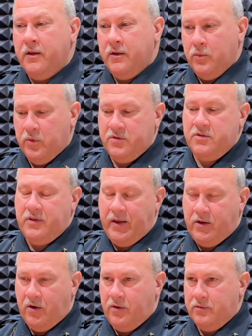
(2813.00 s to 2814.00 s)
which they
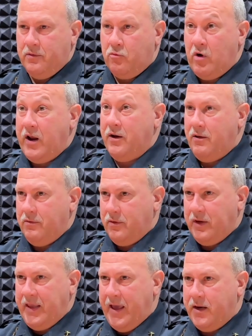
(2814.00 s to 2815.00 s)
call it the Ride Along
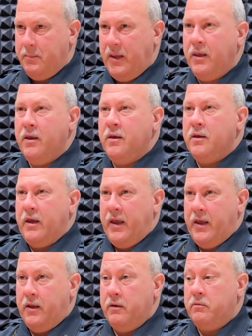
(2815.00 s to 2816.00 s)
Academy,
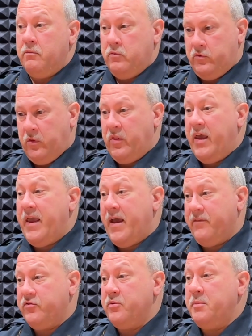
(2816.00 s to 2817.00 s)
and so they
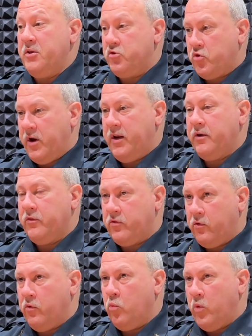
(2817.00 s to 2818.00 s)
have to be trained a
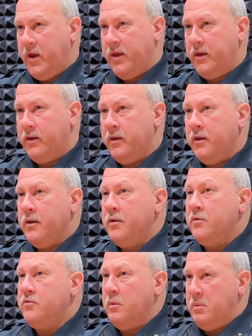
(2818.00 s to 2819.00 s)
certain way
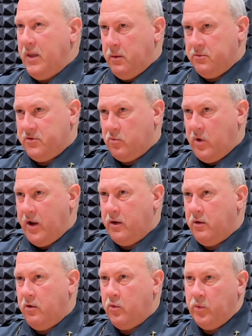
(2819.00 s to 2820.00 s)
to be able to ride
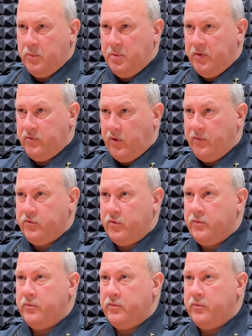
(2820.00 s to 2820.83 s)
along with a police officer.